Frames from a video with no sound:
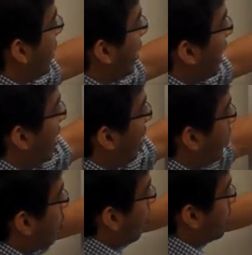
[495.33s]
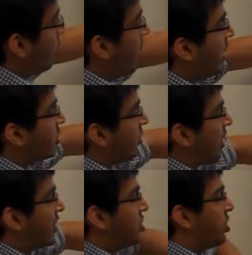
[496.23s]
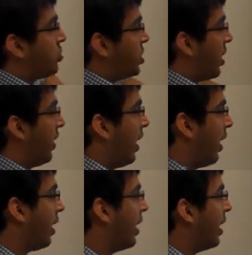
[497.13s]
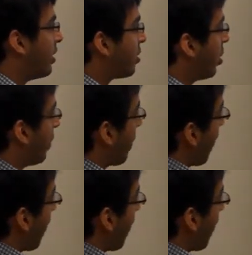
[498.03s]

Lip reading: we again have two possibilities of transitions which are there. So